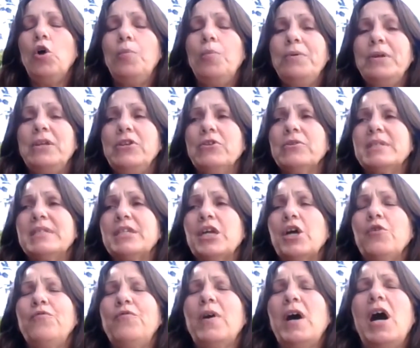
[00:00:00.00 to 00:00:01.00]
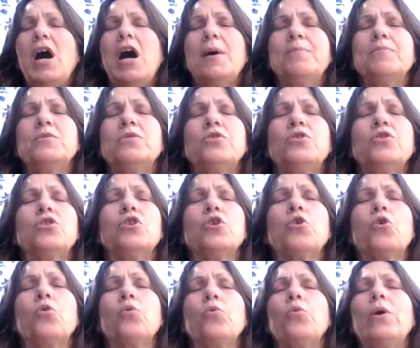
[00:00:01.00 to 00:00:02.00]
Open yourself up to
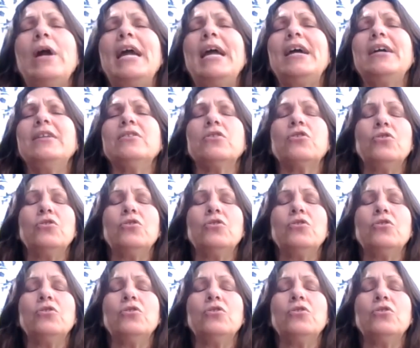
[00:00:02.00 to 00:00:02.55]
the grand,